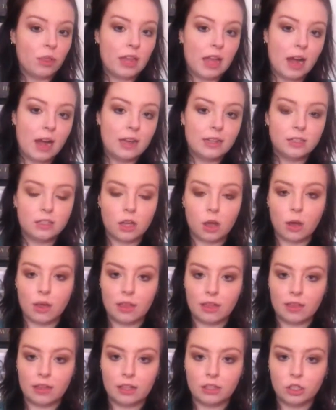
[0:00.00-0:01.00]
eye, so I think
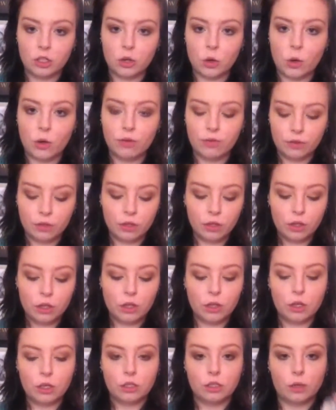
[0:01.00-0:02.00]
that's enough.
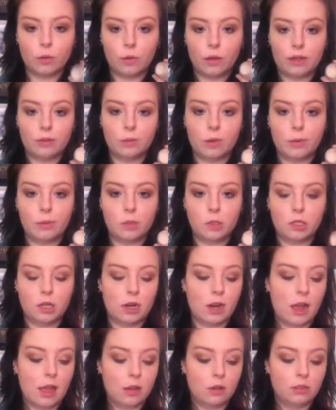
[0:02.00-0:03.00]
So that's why we're using a
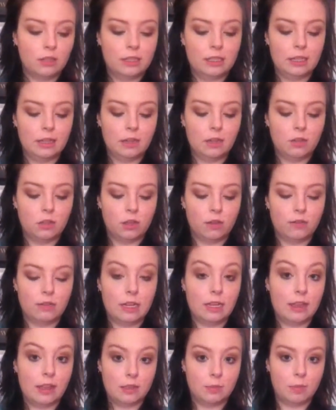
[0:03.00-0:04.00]
light concealer, because obviously
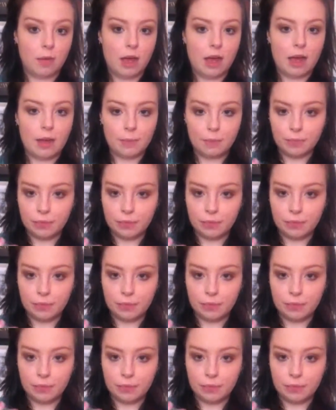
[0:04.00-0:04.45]
that's matte.